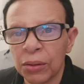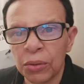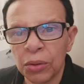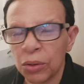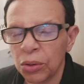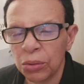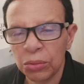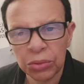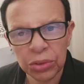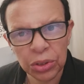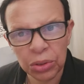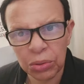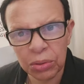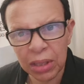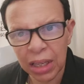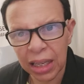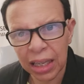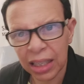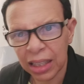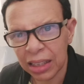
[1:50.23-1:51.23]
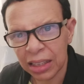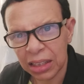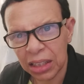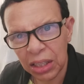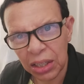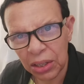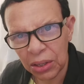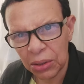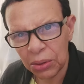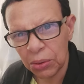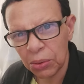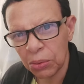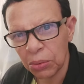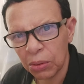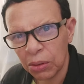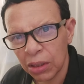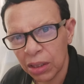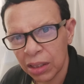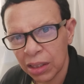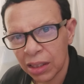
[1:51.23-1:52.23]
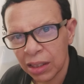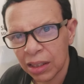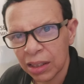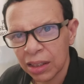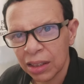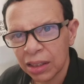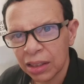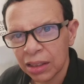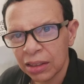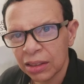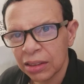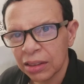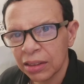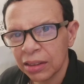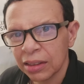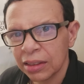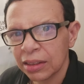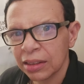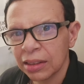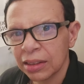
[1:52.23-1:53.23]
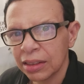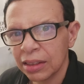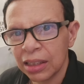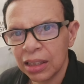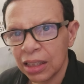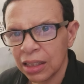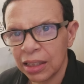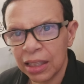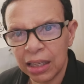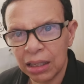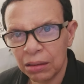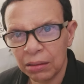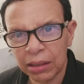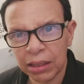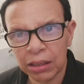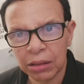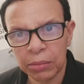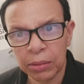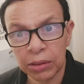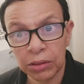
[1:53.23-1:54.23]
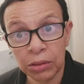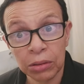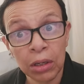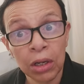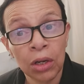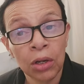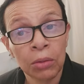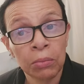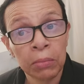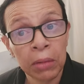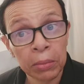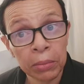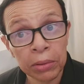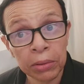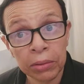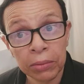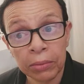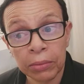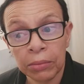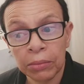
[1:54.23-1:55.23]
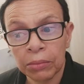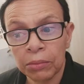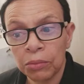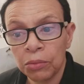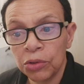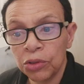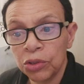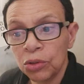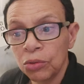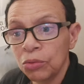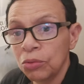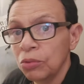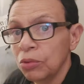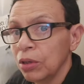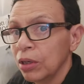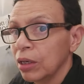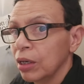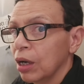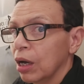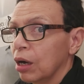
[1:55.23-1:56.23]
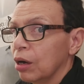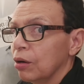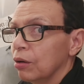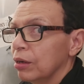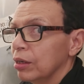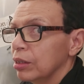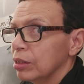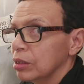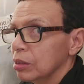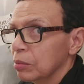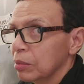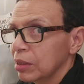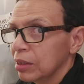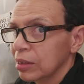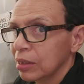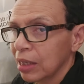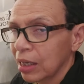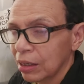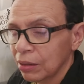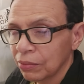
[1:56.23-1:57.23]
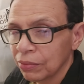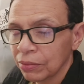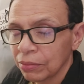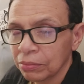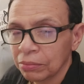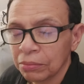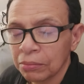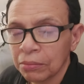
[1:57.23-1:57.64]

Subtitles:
Don't do that. No. They don't care about you. Remember, when you are in somebody's life,